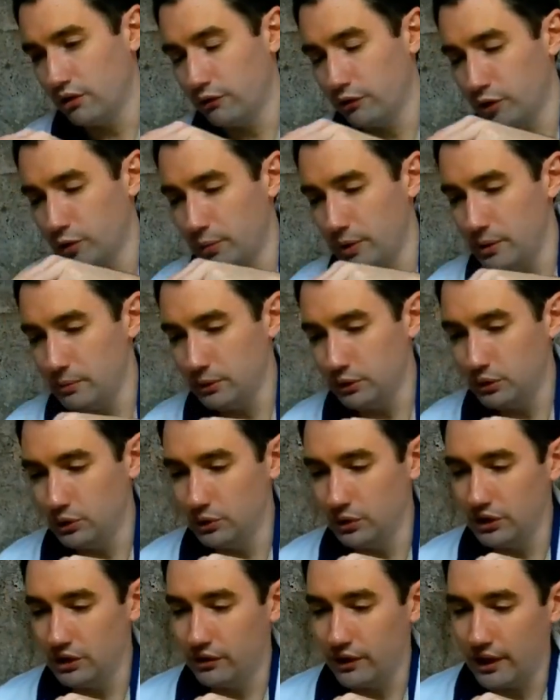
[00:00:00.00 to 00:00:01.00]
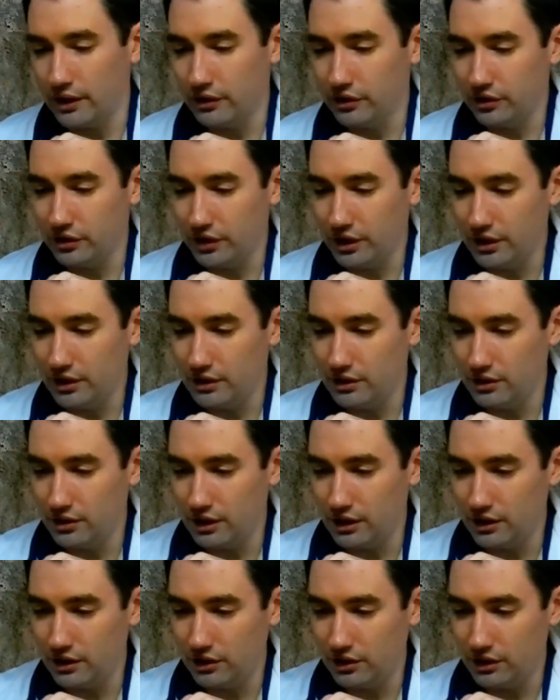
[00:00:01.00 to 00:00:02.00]
For people who live outside the
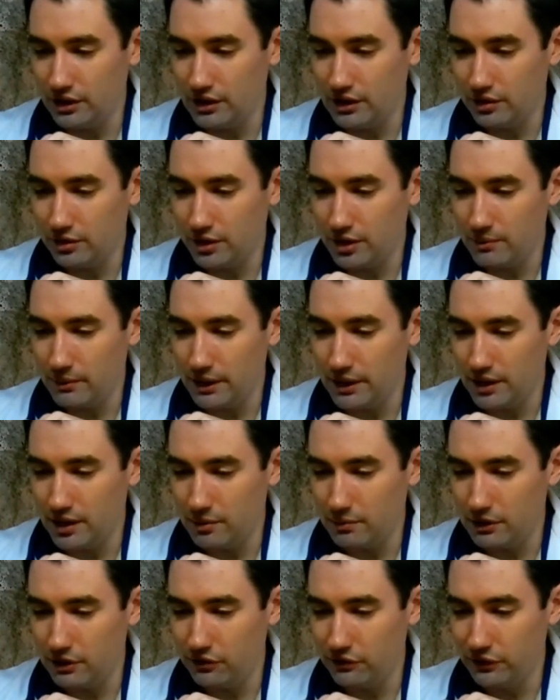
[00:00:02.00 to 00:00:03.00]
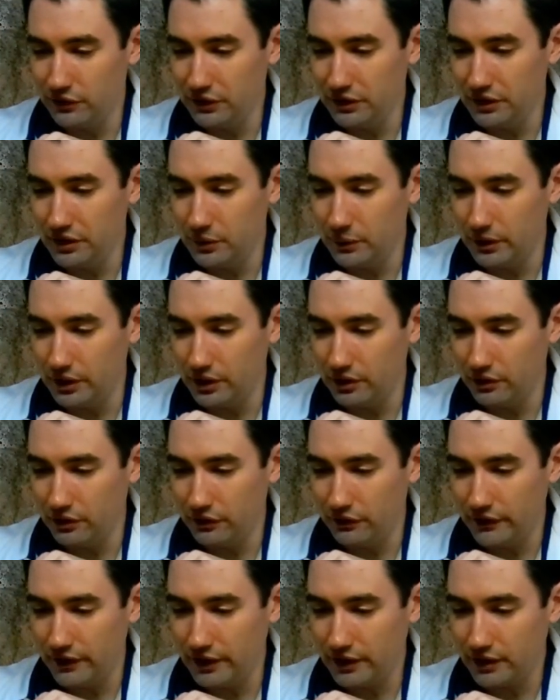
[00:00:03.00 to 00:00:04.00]
United States, they may not be fully aware of the
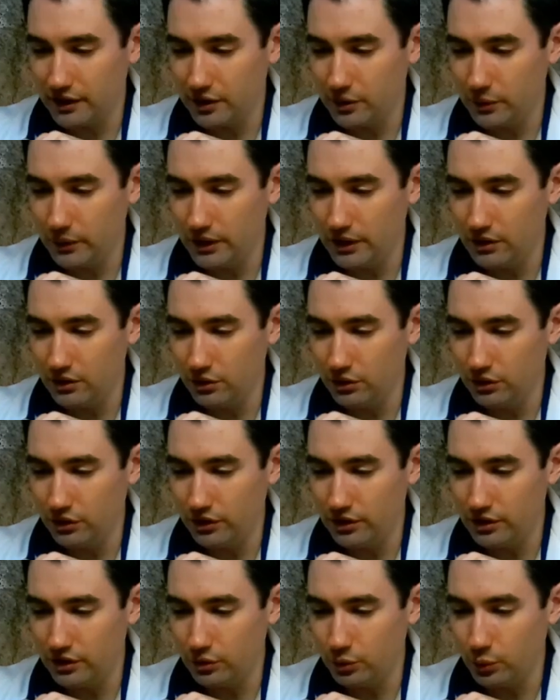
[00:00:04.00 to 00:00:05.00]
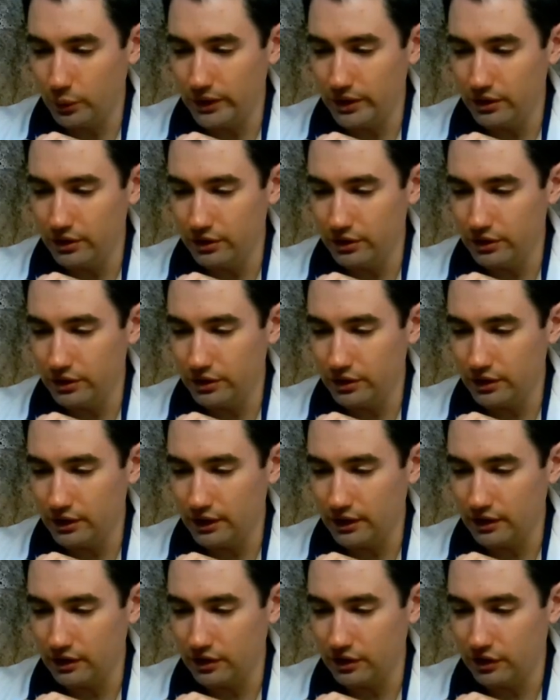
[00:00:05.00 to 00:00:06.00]
fact that we use this weird,
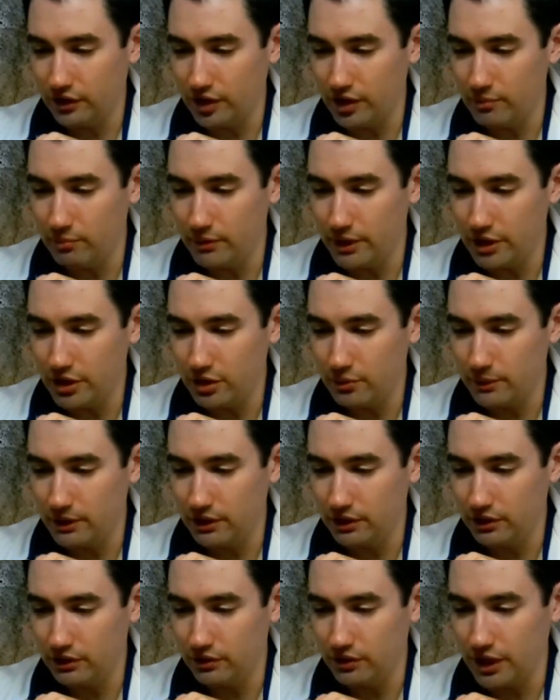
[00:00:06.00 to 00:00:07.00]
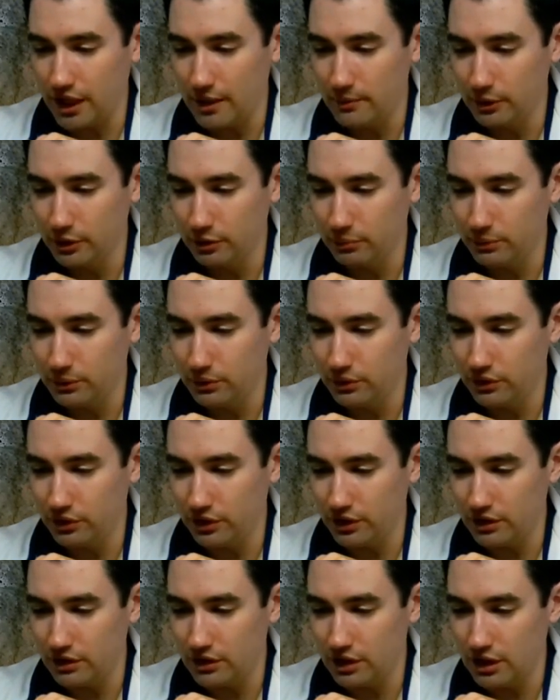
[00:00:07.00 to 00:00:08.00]
like, sub-measurements of tablespoons
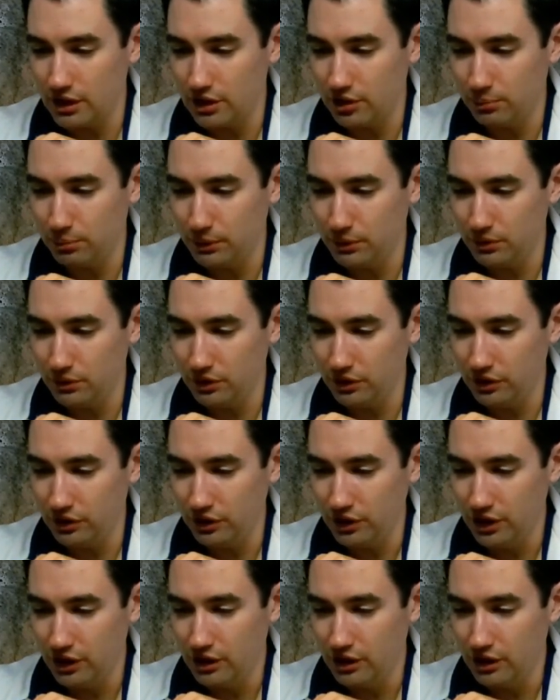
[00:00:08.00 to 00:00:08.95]
and teaspoons